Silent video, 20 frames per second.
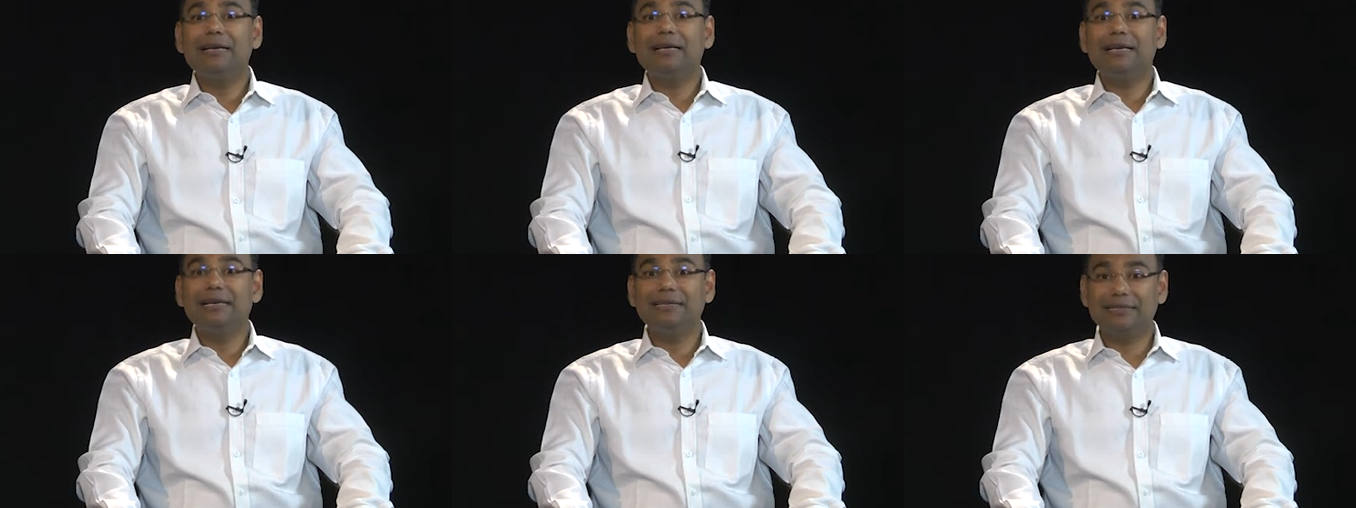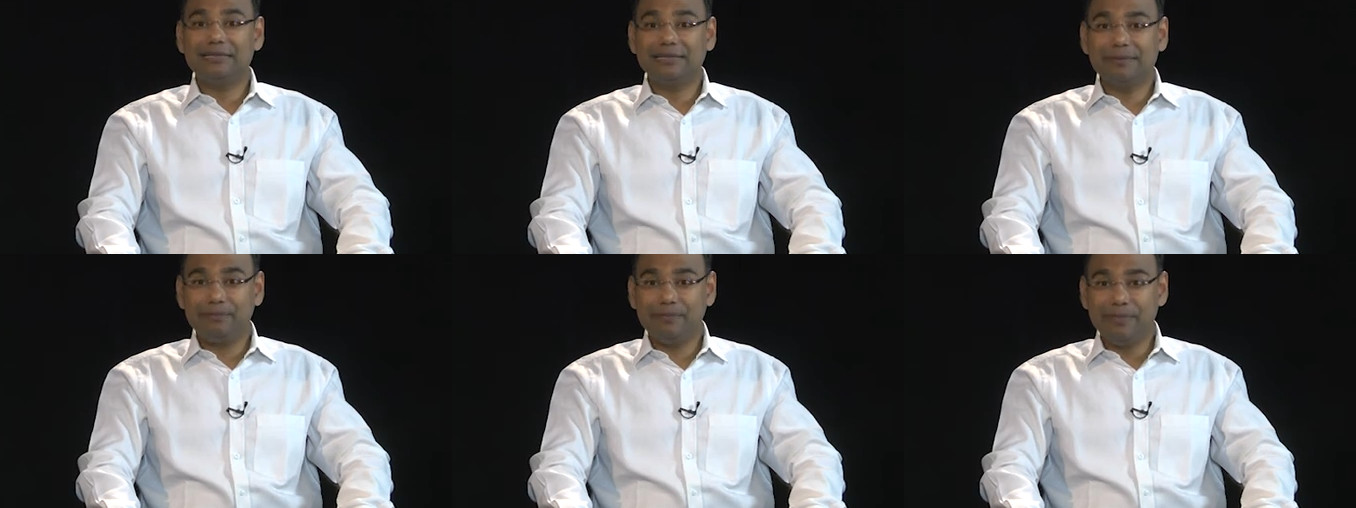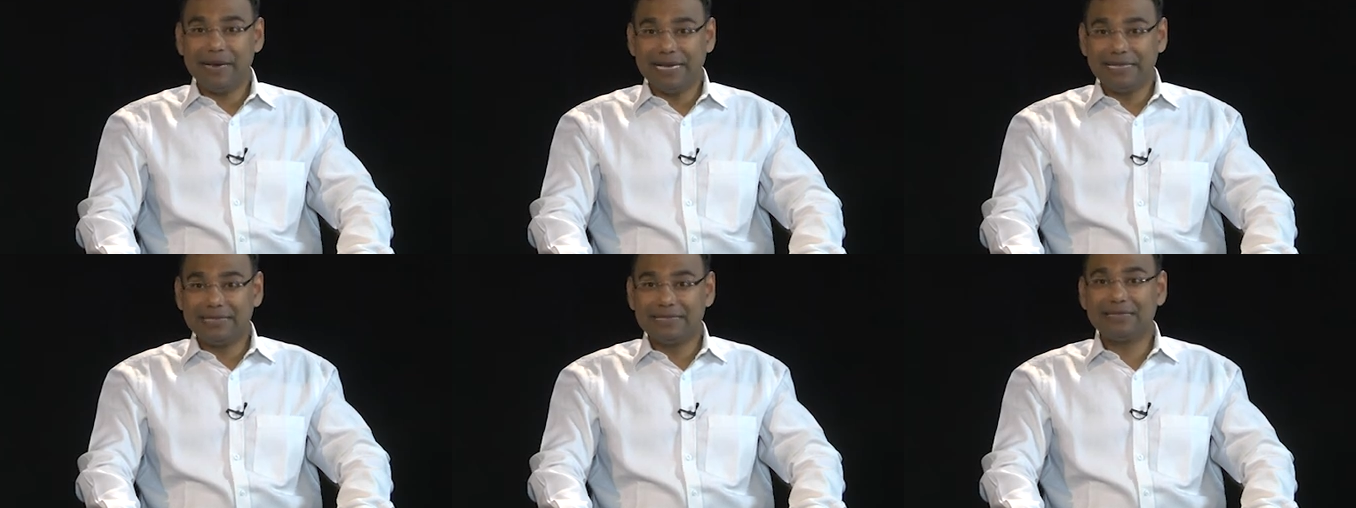is the
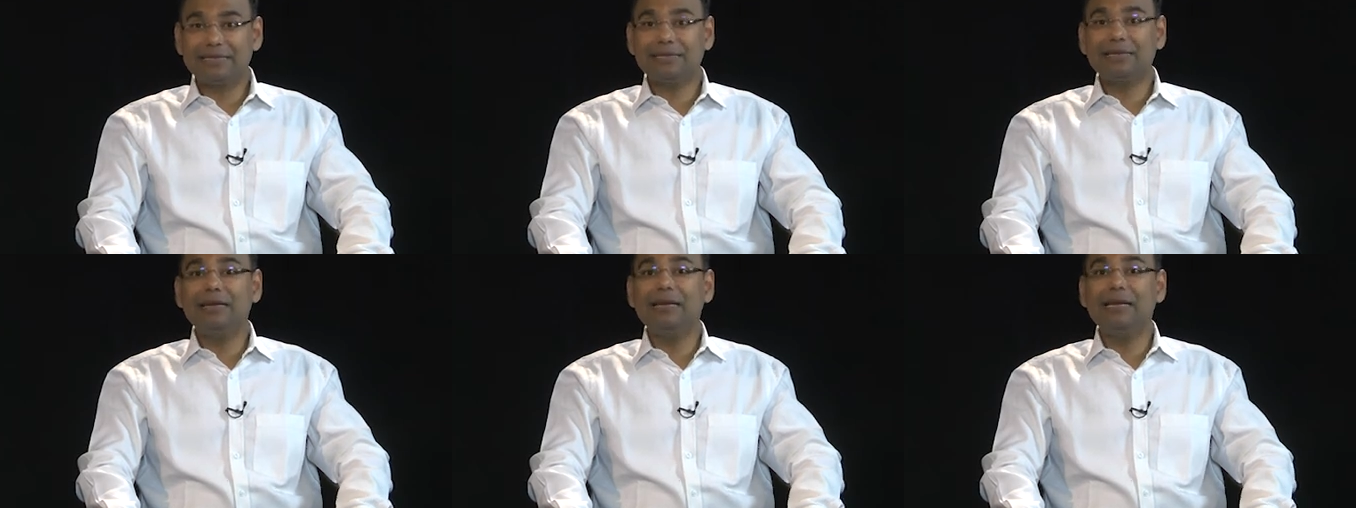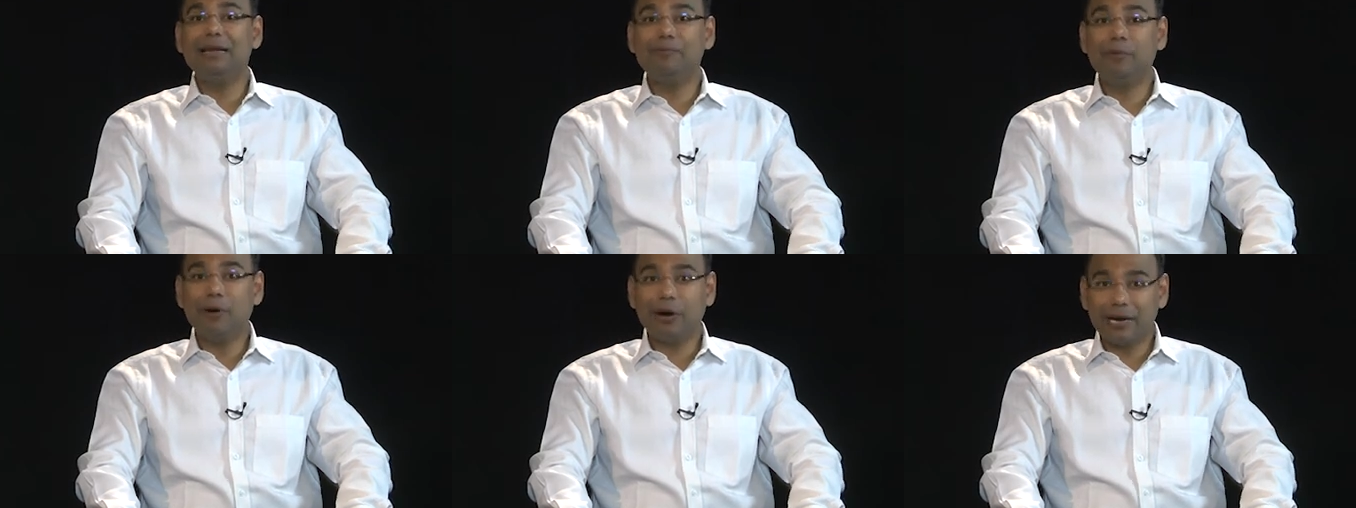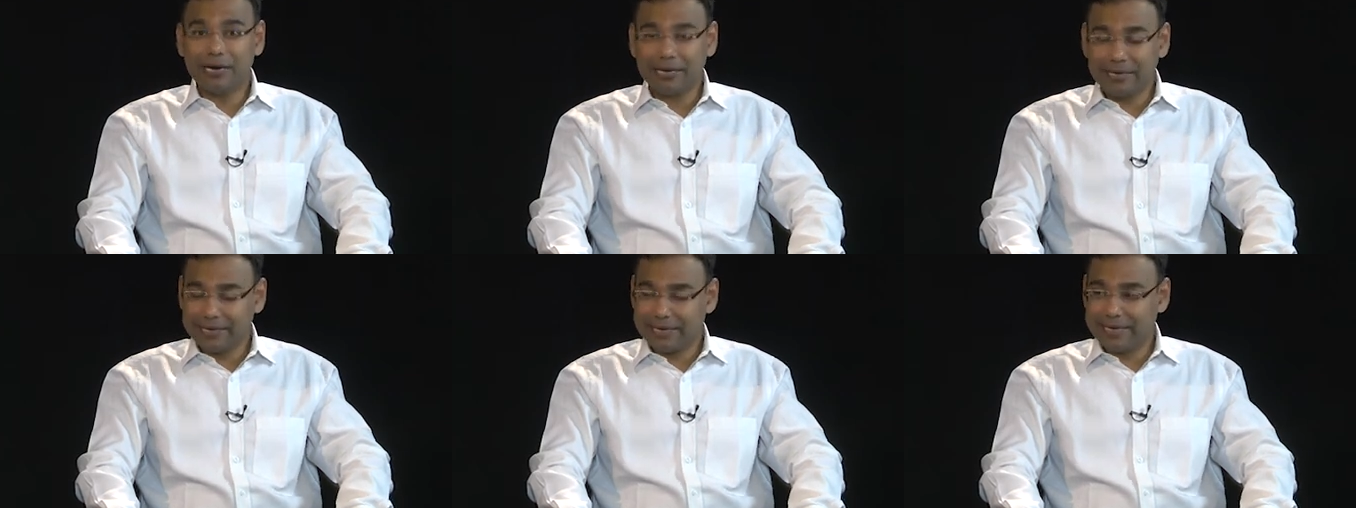best
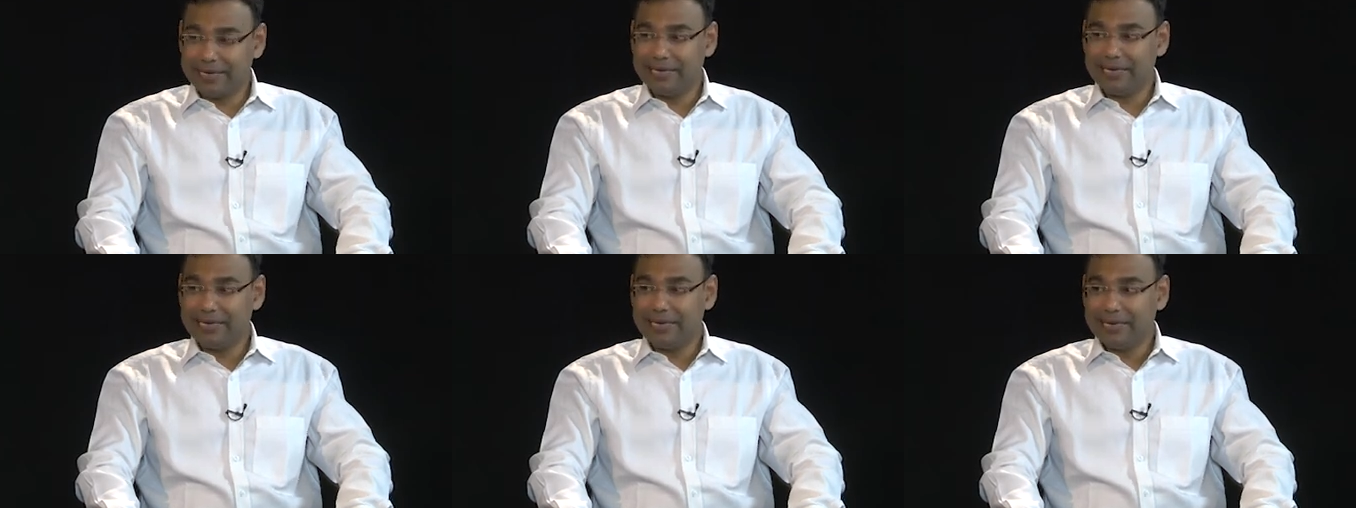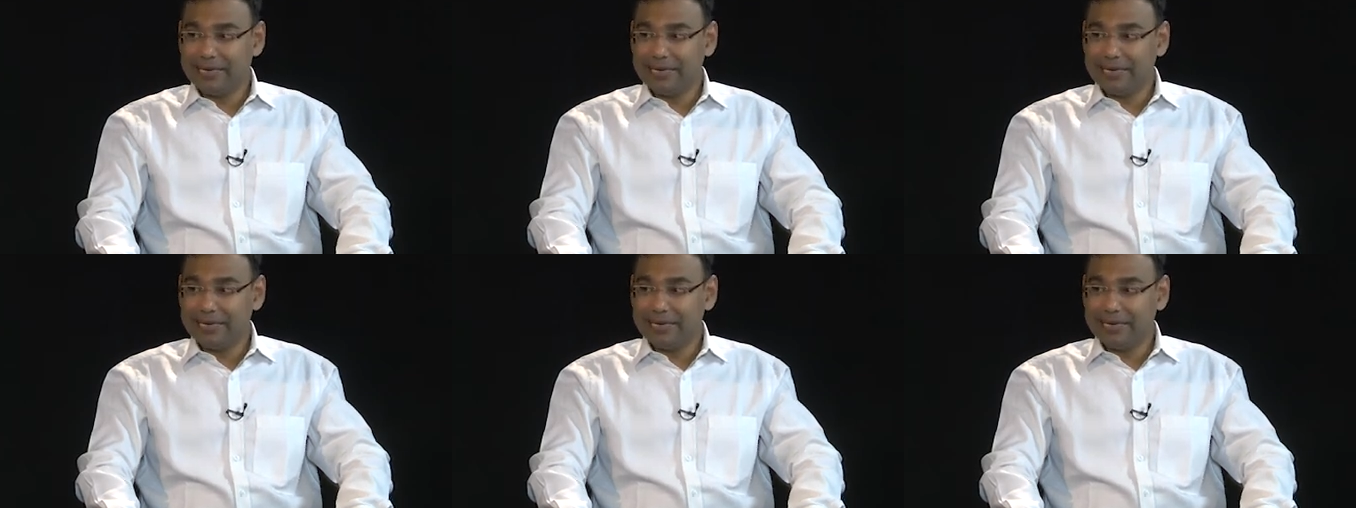laboratory.